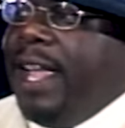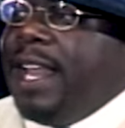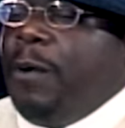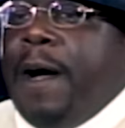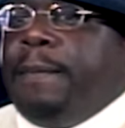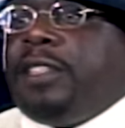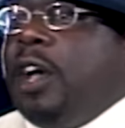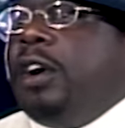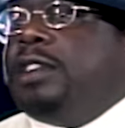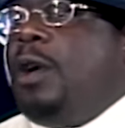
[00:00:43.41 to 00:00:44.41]
That's why
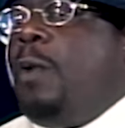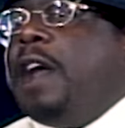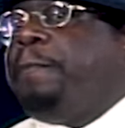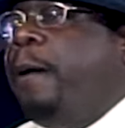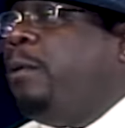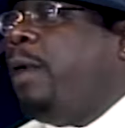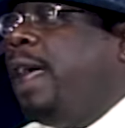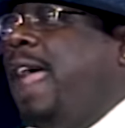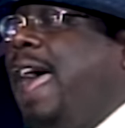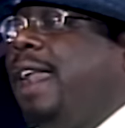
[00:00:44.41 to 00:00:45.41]
thugs don't watch Purple Rain.
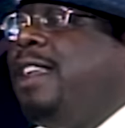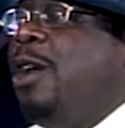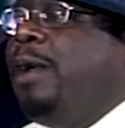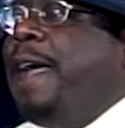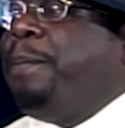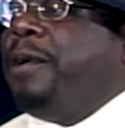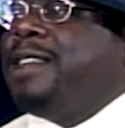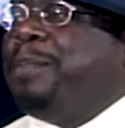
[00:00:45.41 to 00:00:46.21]
They act like they don't like Prince.